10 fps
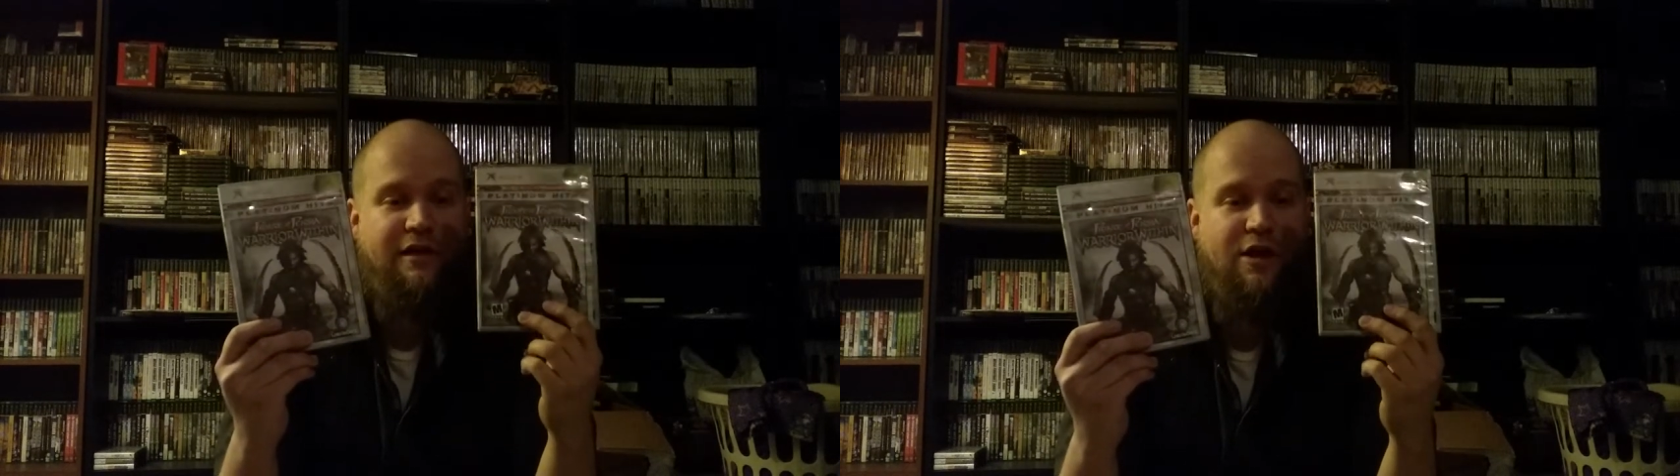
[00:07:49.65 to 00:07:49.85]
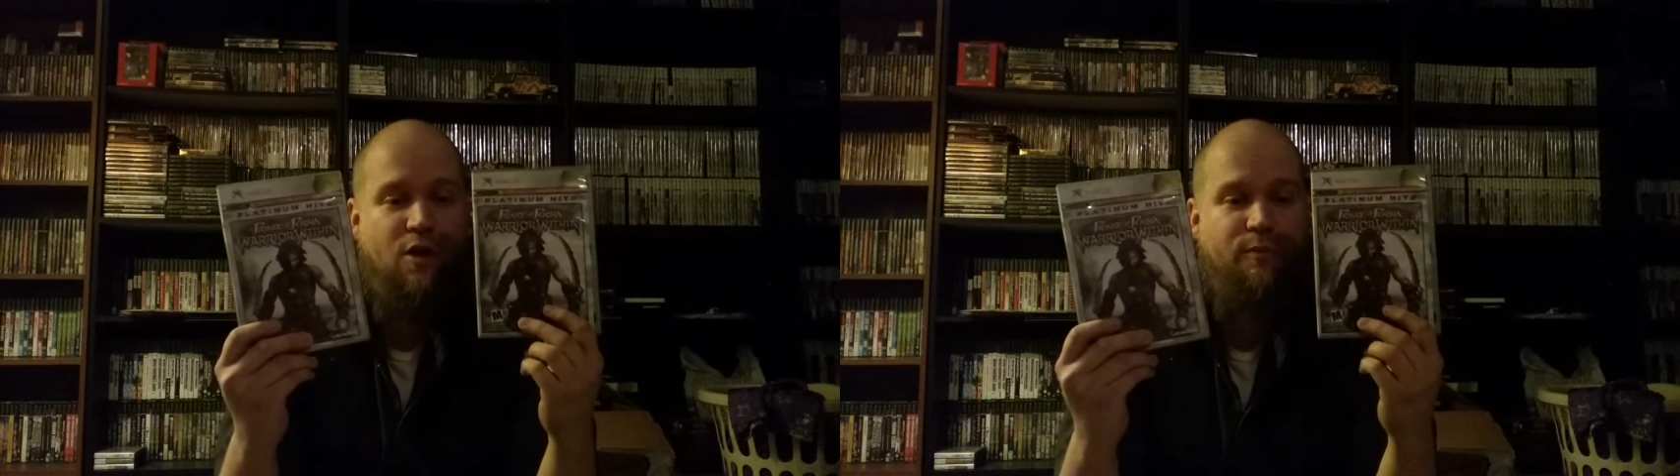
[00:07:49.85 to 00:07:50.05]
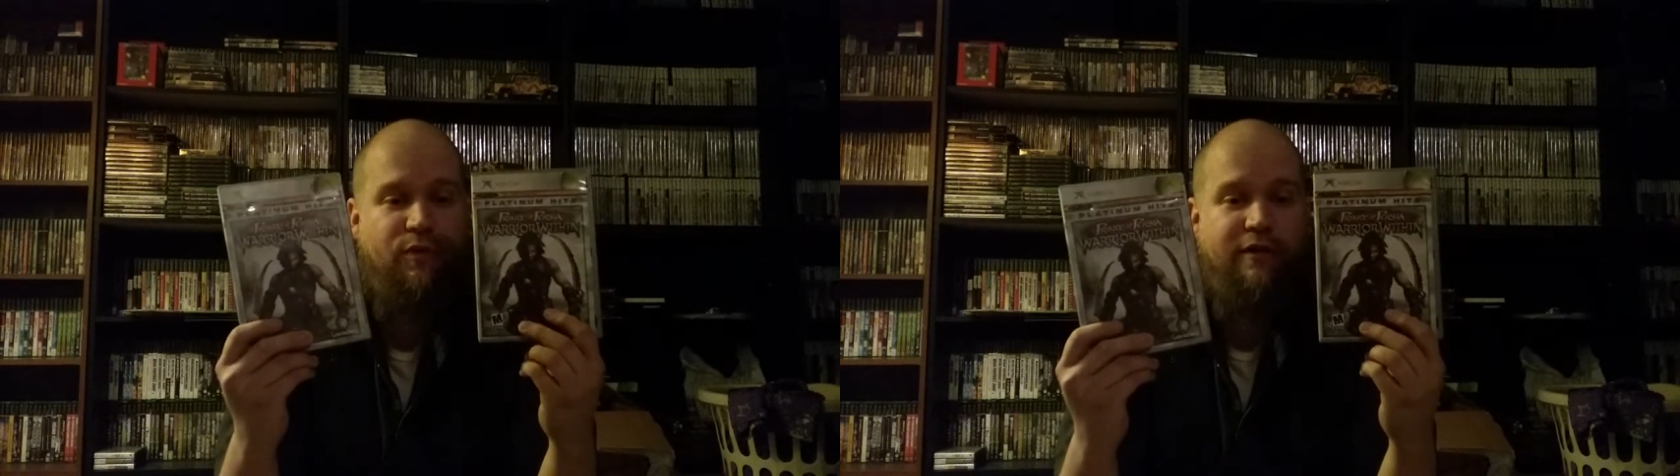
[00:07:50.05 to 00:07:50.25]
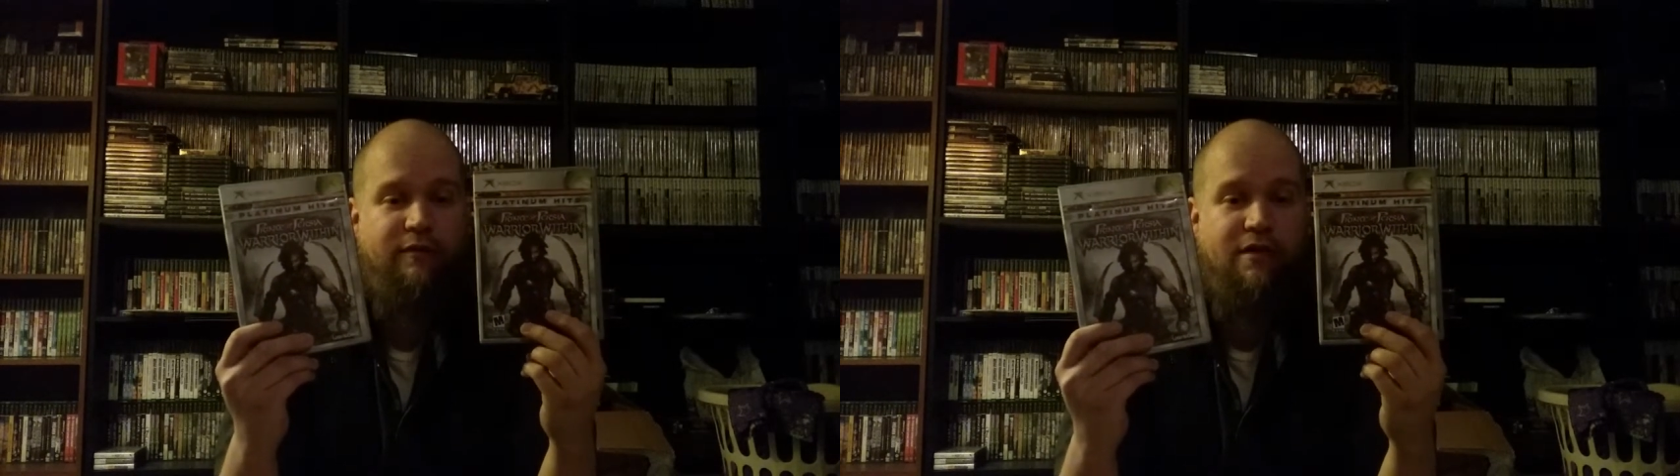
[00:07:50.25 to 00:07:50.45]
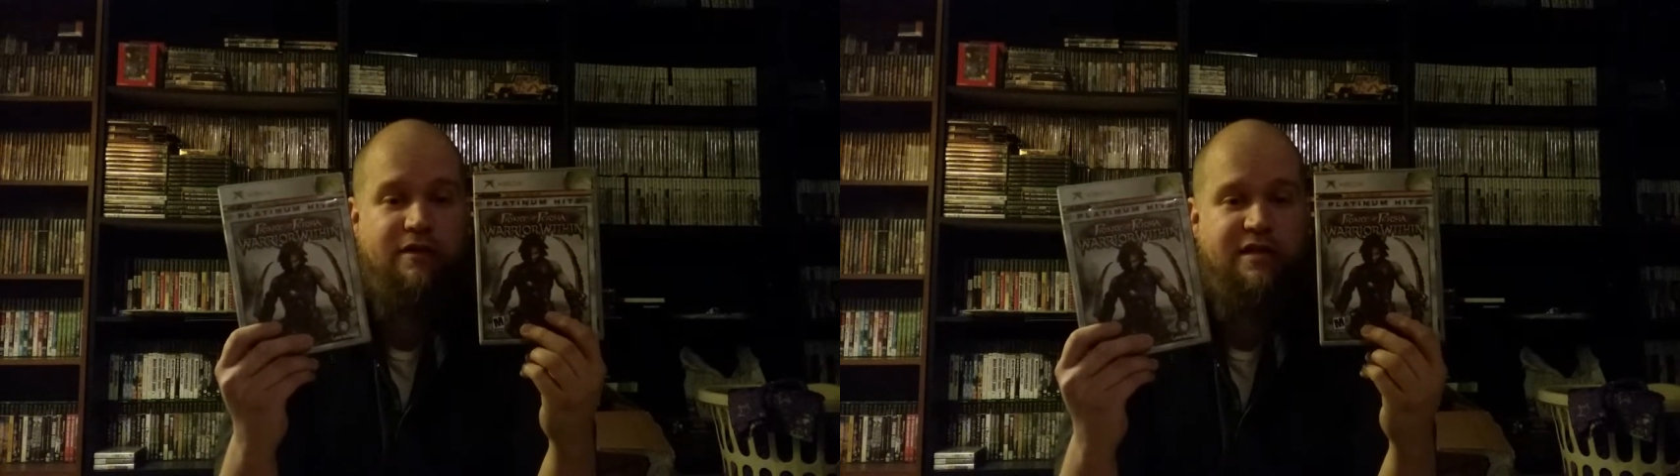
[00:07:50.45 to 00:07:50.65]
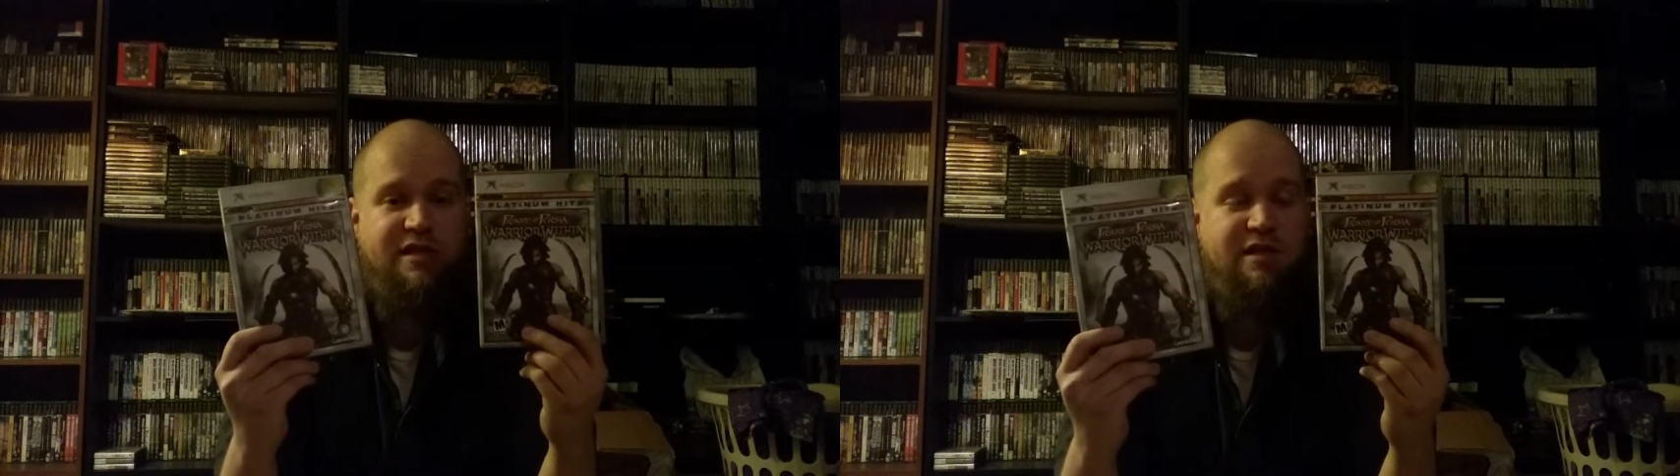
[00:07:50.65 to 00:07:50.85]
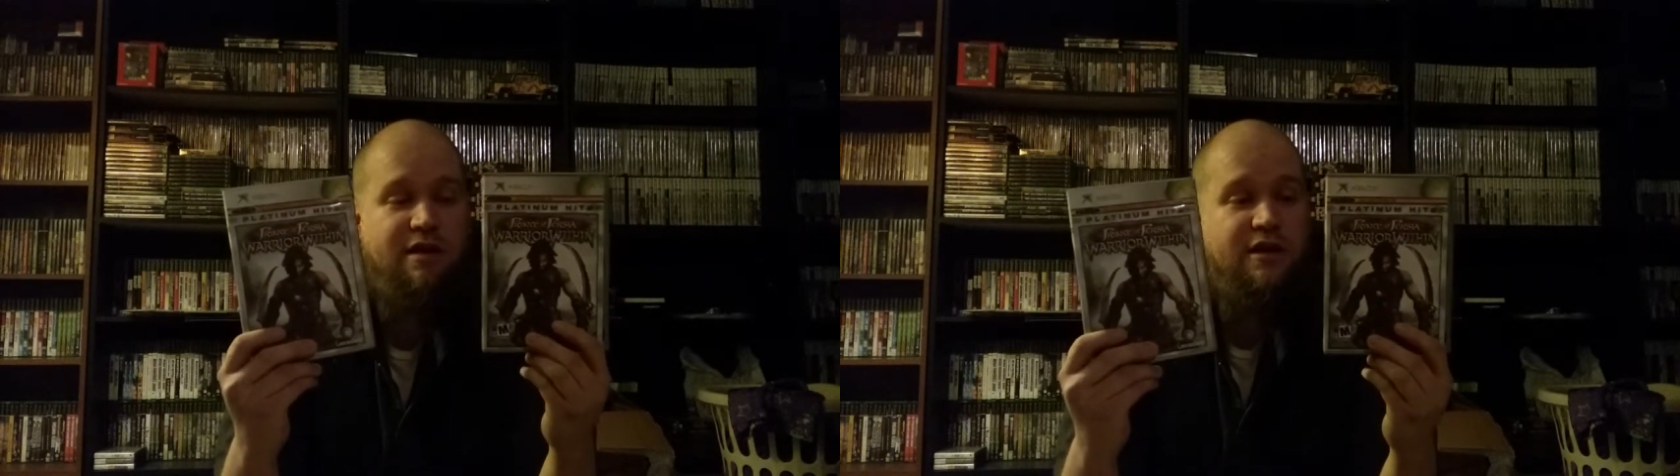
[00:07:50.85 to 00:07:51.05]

low print runs.